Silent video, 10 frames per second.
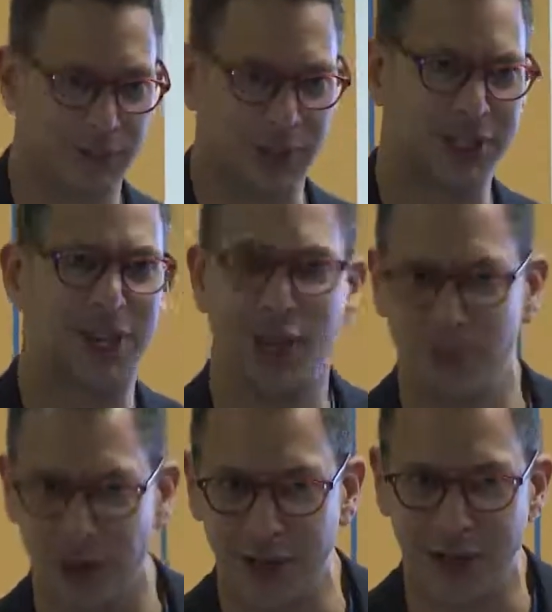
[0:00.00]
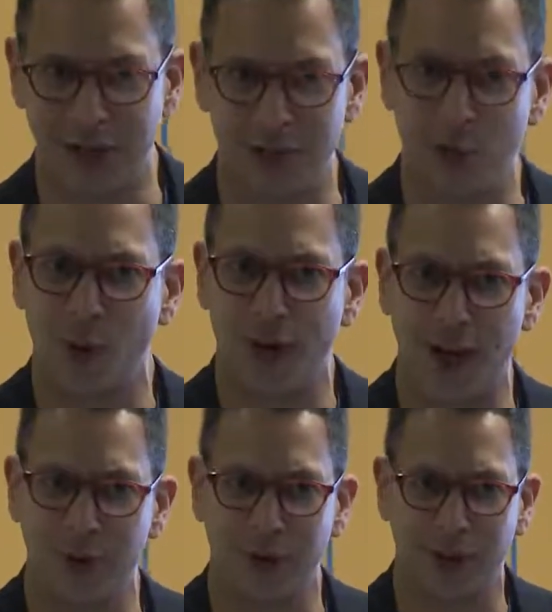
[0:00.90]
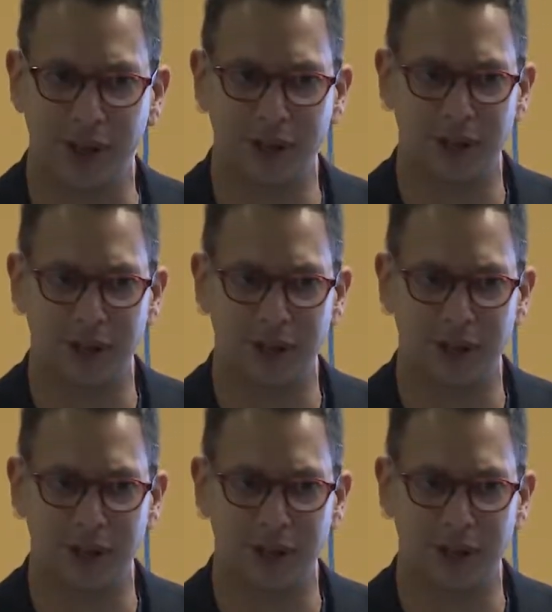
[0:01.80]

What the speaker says: We can say goodbye to them quite happily.